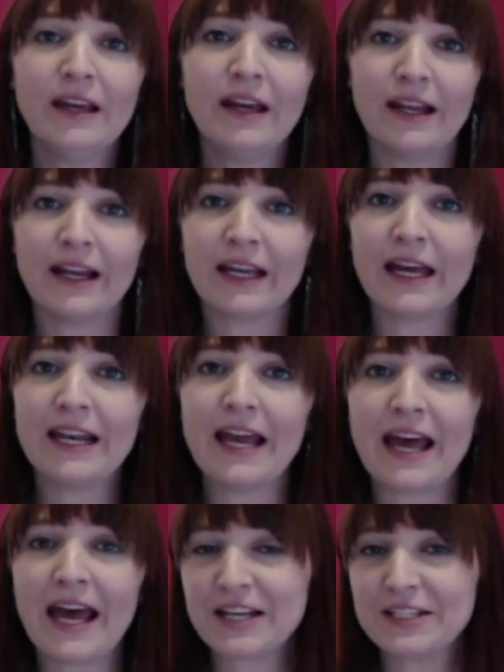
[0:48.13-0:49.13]
And I kind of
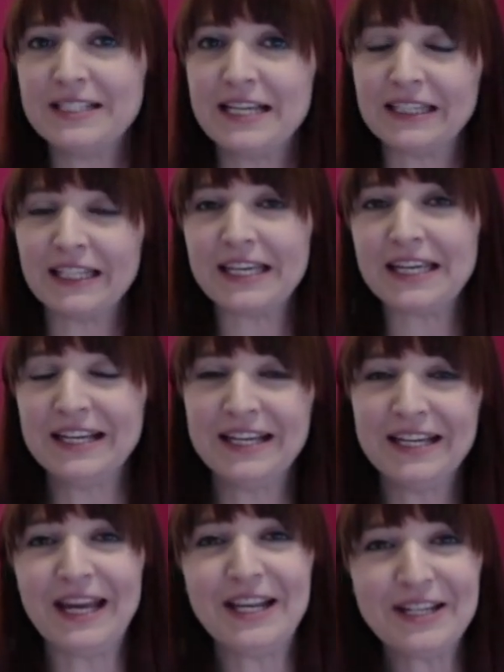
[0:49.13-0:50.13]
accidentally
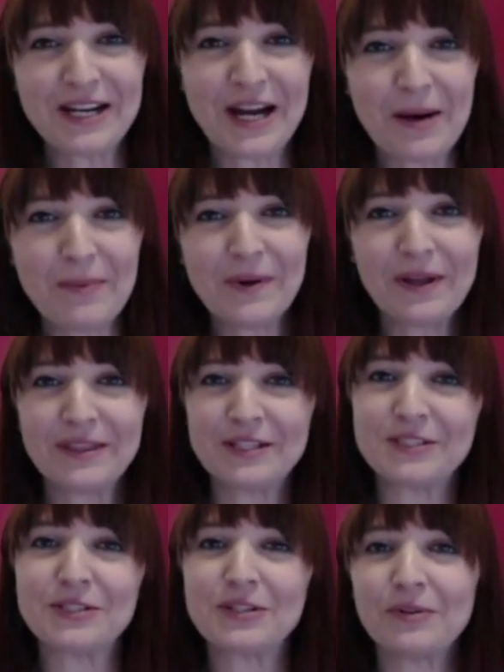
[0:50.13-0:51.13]
ended up on
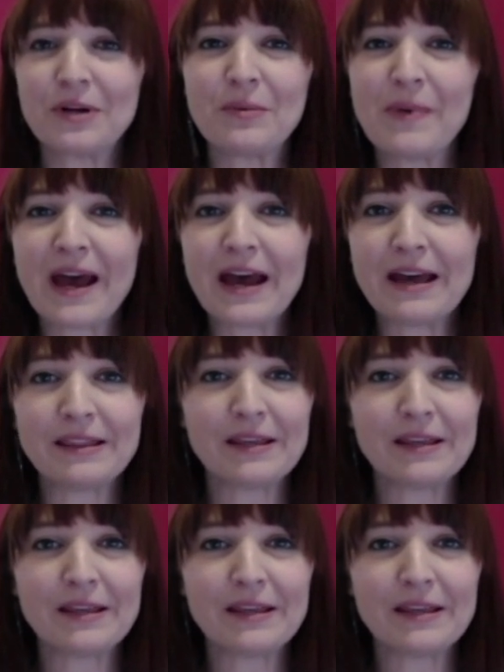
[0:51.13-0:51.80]
this career path.